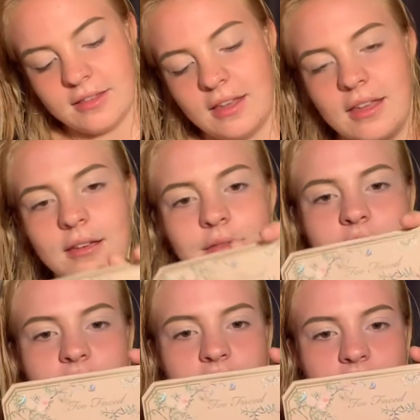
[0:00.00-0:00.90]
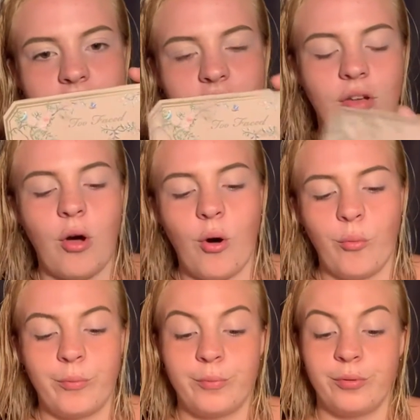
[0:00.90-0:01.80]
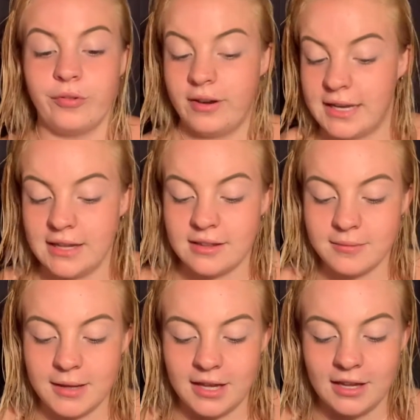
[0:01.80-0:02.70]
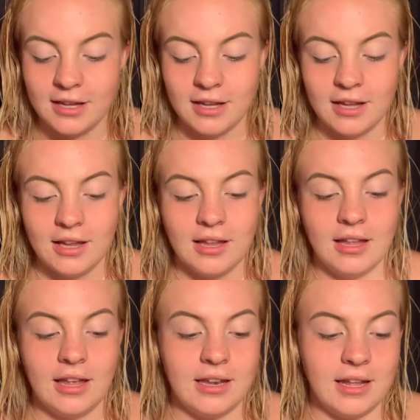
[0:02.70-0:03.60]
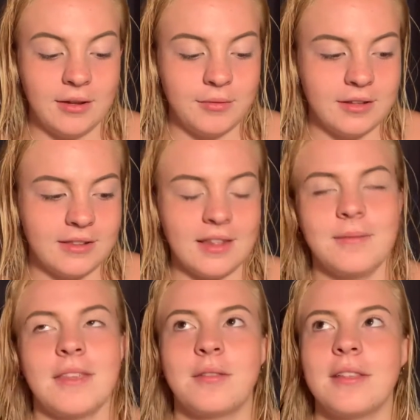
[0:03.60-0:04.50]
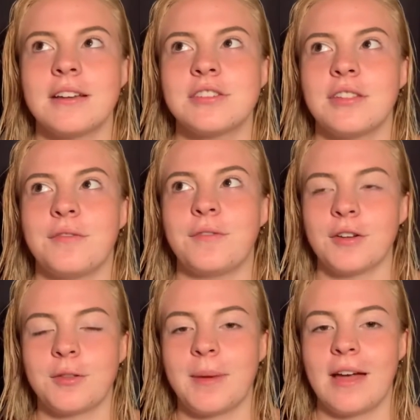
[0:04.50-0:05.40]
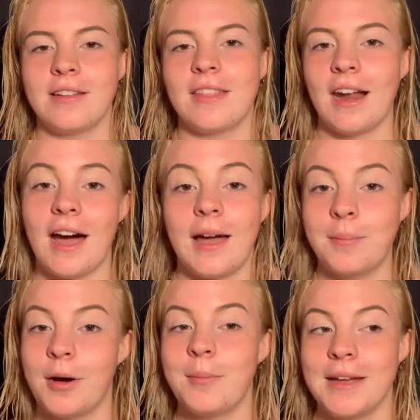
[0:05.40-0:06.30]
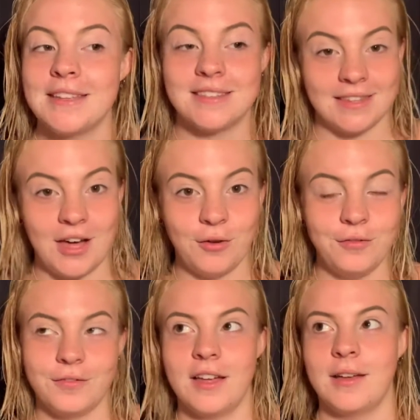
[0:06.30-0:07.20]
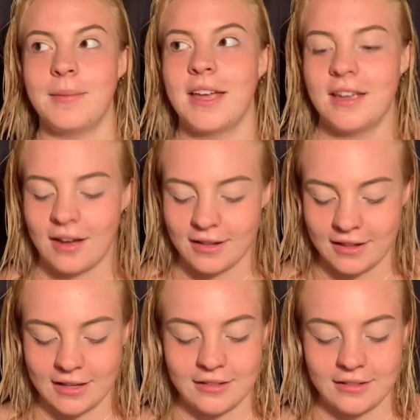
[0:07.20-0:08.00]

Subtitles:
Like, it was just so pretty to me. And this is actually the first palette that I bought myself. I got like a